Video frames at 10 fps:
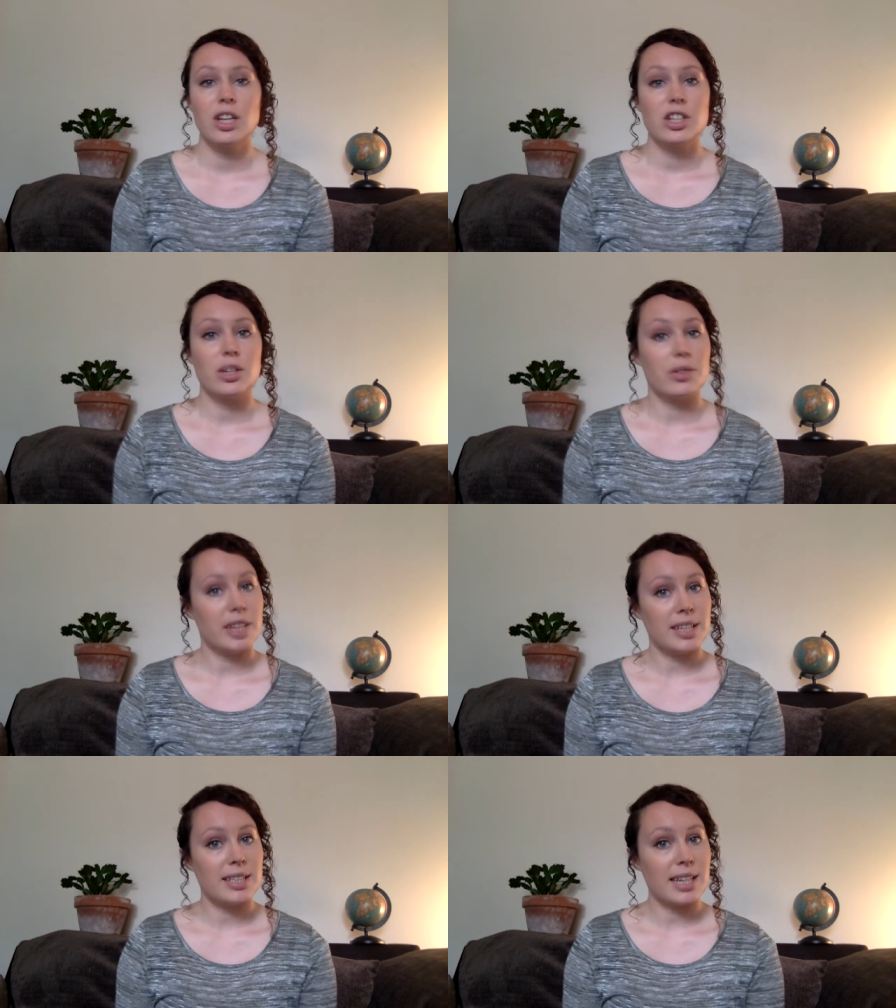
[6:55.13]
So
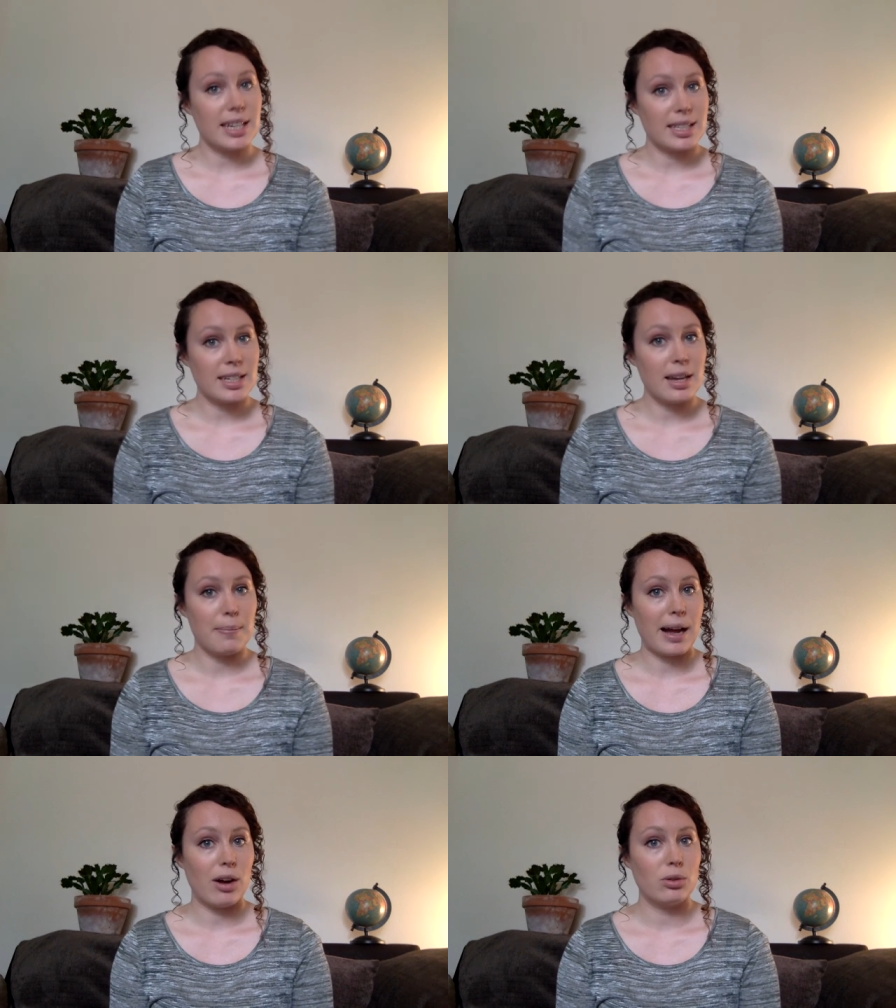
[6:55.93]
this isn't
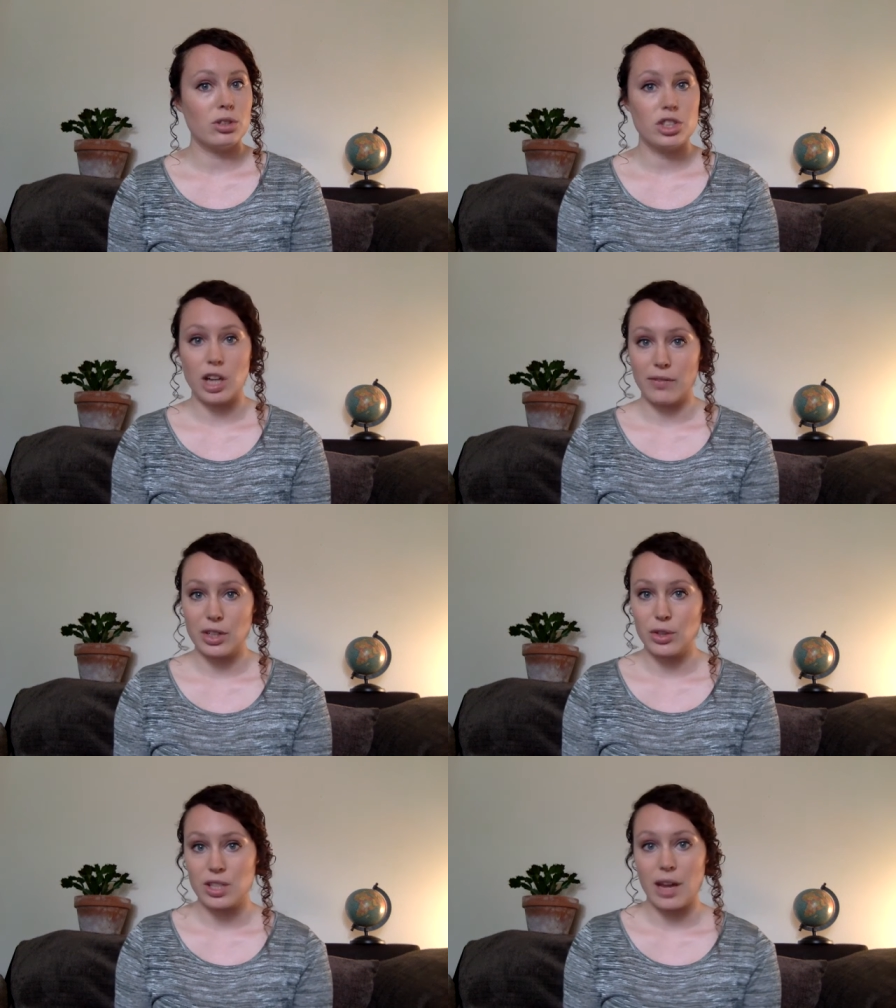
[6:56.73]
about shoving
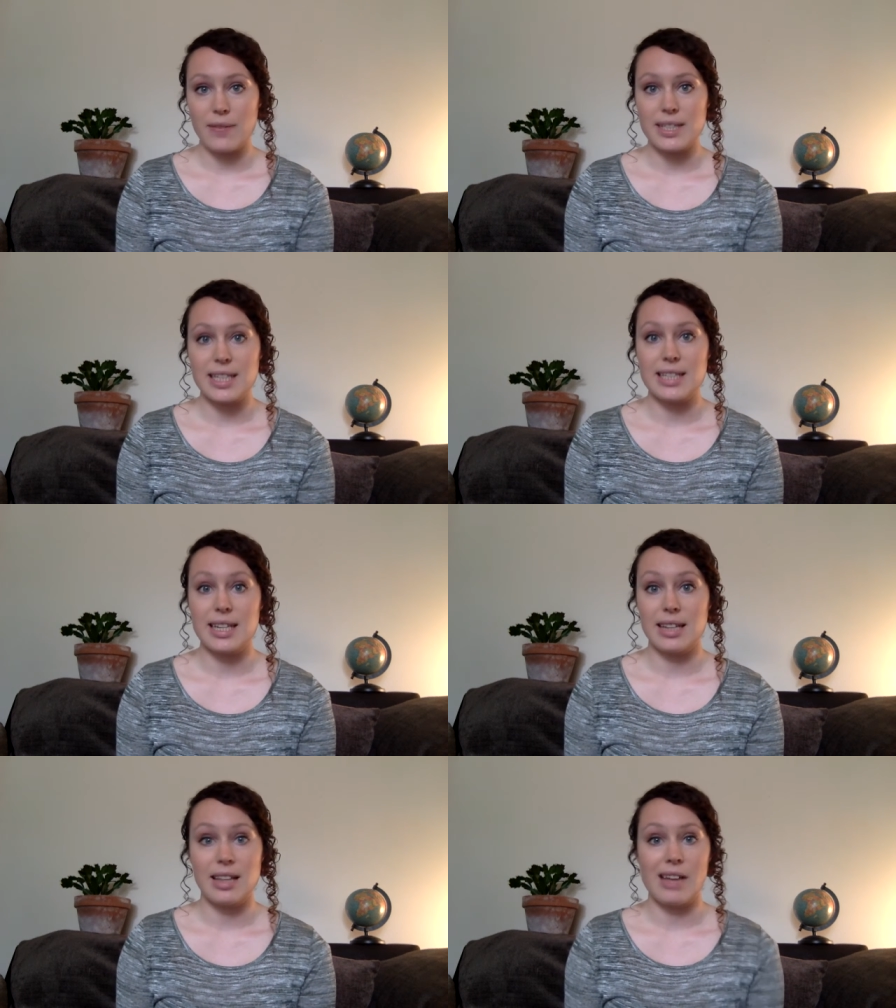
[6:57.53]
your services
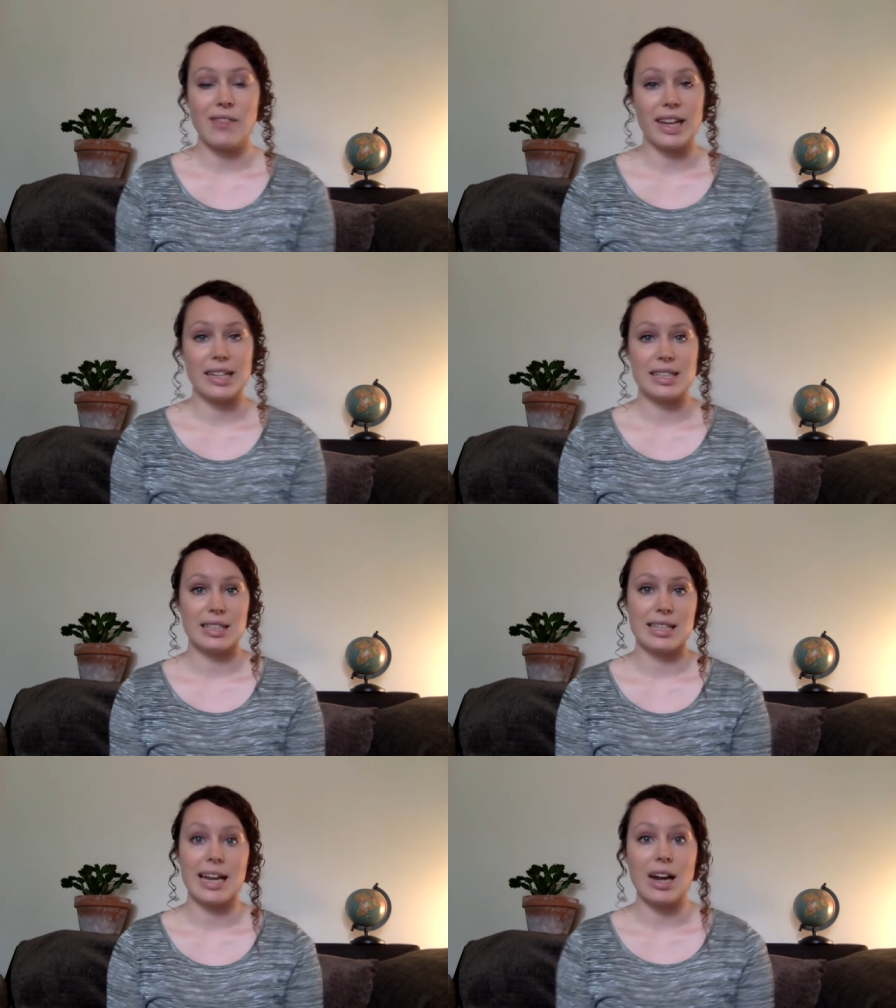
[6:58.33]
in their face
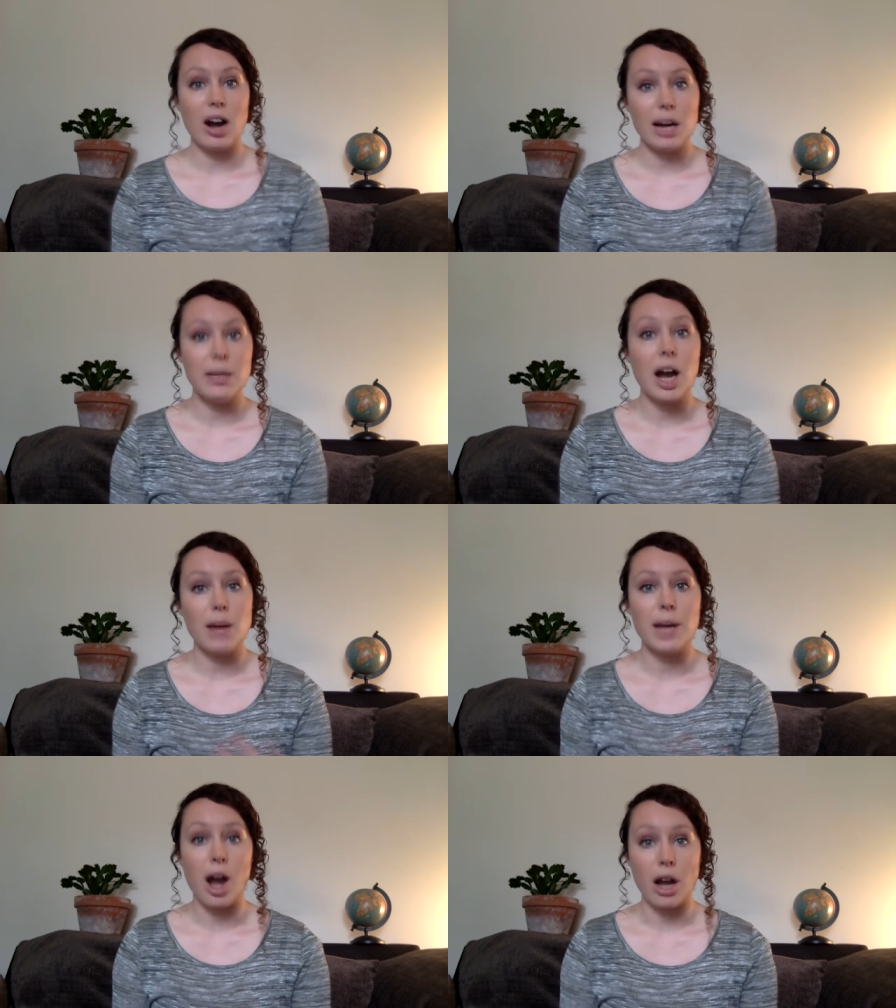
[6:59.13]
and saying, hire me, hire
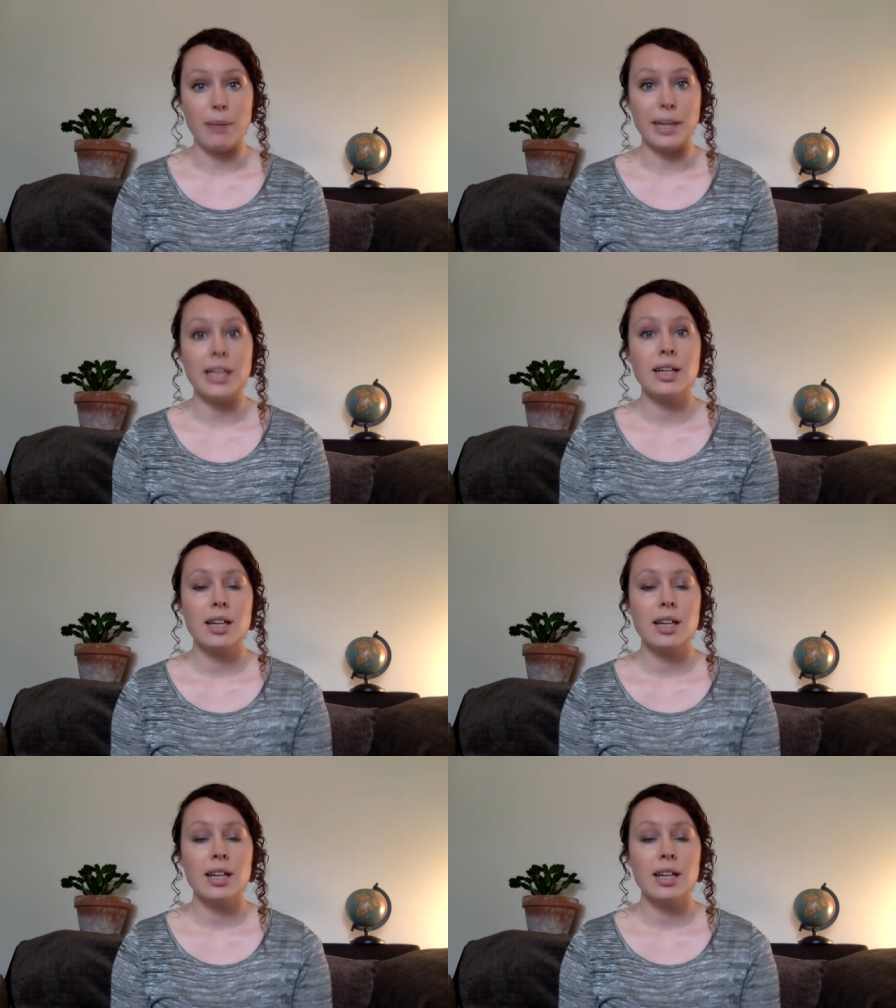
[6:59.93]
me, hire me.